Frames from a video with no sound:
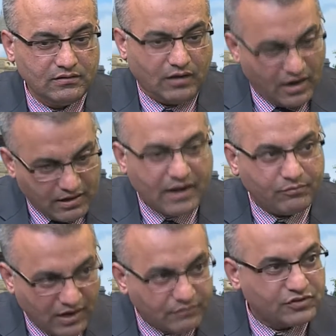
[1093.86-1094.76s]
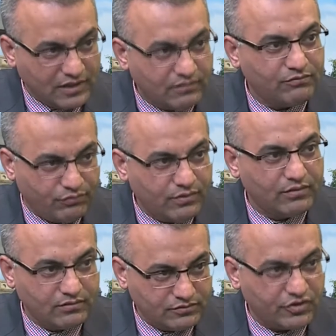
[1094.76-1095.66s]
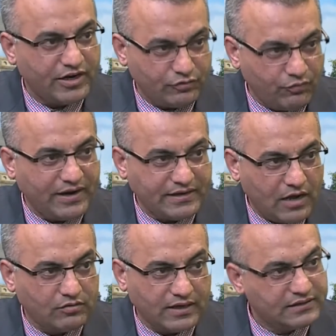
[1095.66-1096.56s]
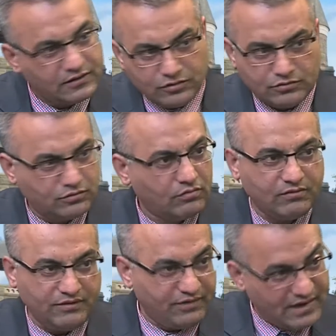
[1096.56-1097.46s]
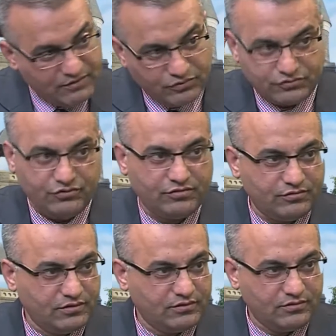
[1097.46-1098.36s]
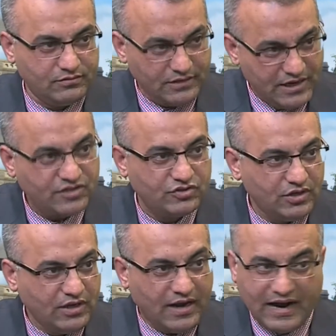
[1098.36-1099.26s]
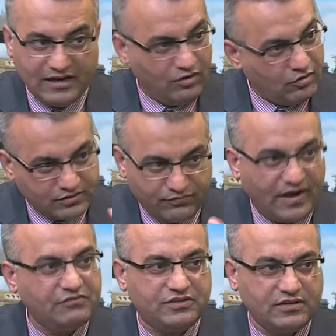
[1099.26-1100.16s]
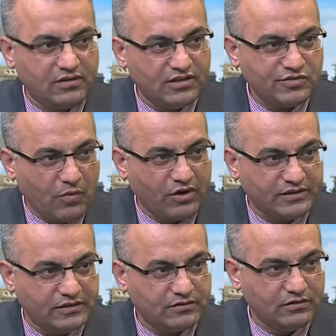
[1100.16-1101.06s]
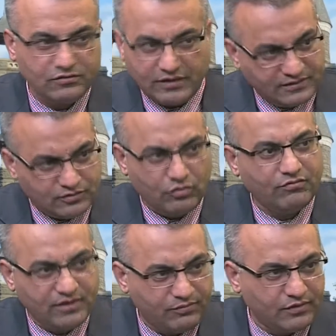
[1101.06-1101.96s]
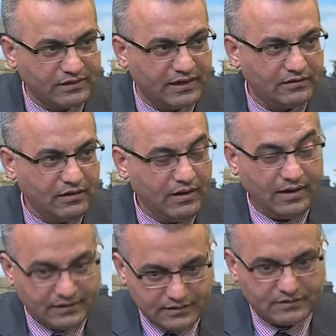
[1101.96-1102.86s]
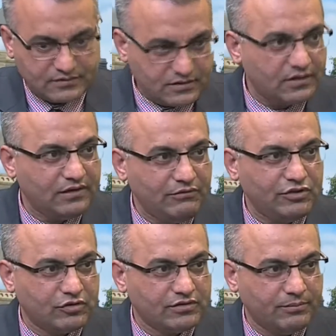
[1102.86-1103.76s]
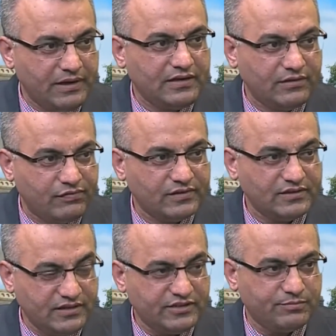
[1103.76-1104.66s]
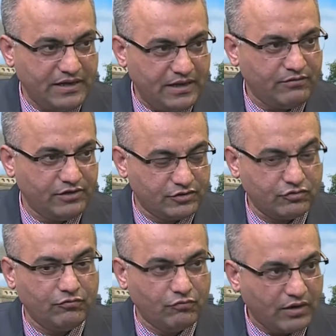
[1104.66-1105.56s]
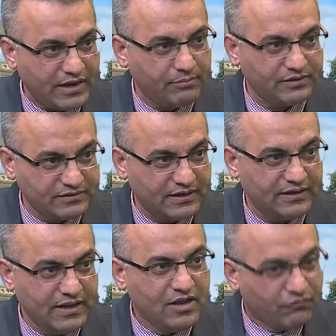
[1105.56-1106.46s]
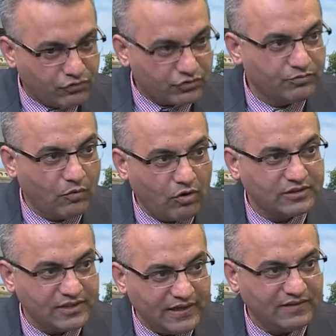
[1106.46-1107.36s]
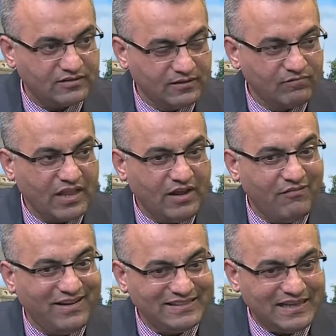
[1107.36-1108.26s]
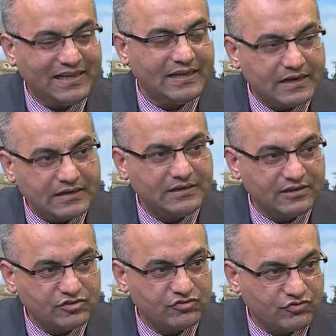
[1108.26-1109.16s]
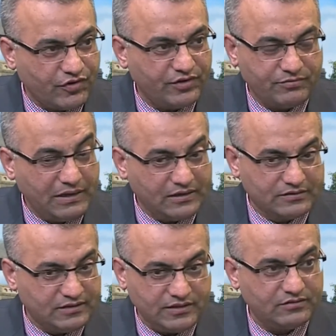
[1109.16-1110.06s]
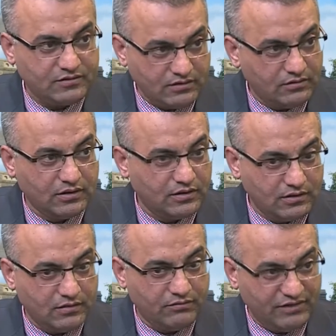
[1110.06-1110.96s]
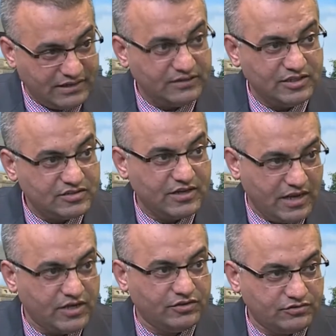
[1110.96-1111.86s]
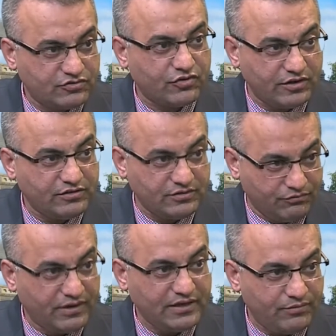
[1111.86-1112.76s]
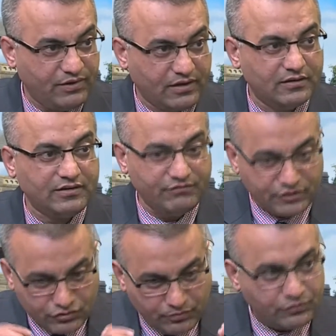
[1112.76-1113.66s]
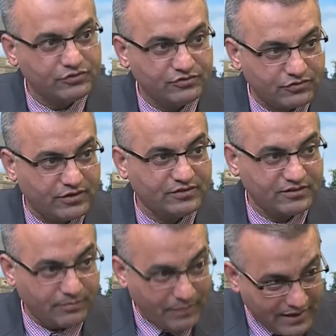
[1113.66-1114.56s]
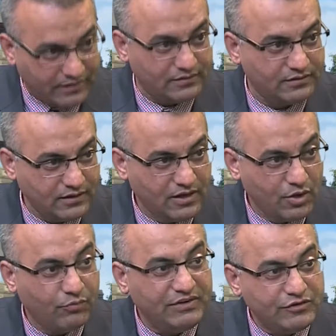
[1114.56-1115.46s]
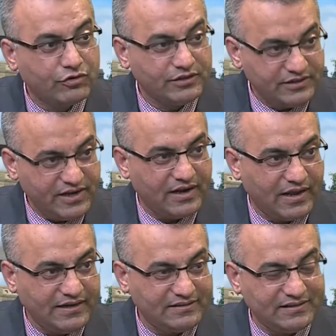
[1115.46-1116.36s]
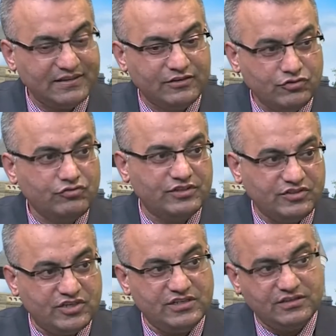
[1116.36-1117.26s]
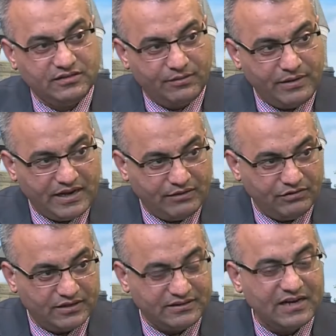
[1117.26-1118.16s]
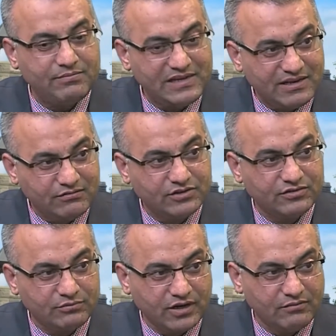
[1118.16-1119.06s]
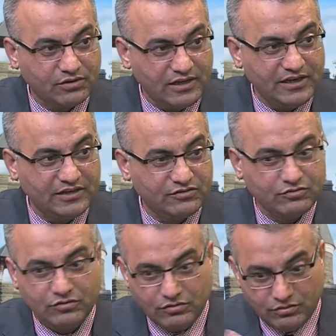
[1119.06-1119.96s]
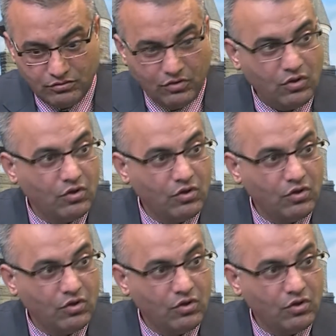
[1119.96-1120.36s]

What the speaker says: I'm still trying to find out. I said, no, don't worry. When I was your age, I lost 5-6 lunch boxes. So I said, don't worry for that. And then suddenly we saw the big difference in his behavior. So what happens that for small things, when they cannot take the stress, because this at this age, stress is a very difficult, and when you put the stress as a parent, we don't realize, and then you see change in their behavior. That behavior sometimes leads to